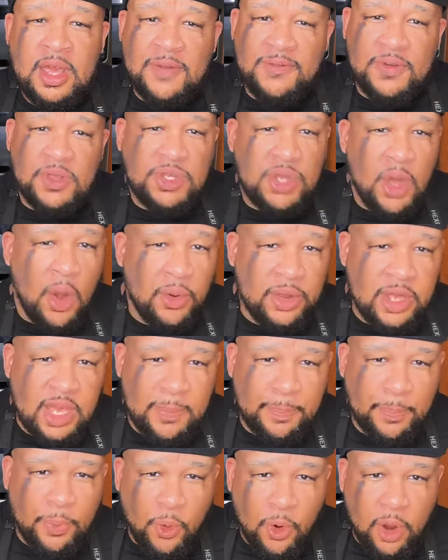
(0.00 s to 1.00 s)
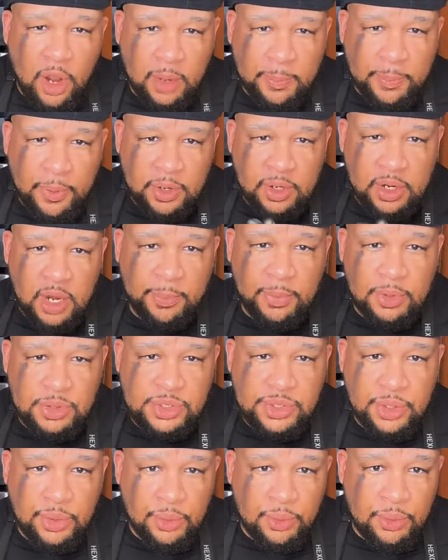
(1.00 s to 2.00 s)
If you don't eat pork, put a number
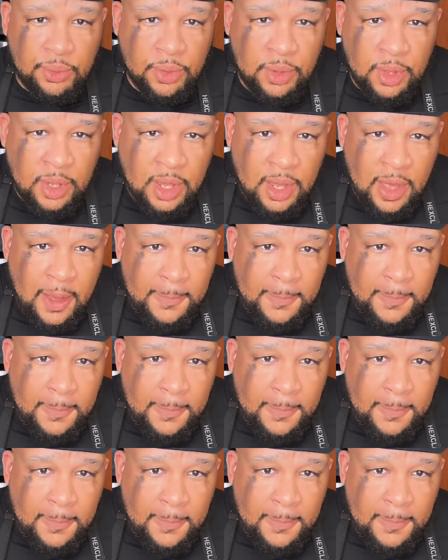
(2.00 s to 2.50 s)
two.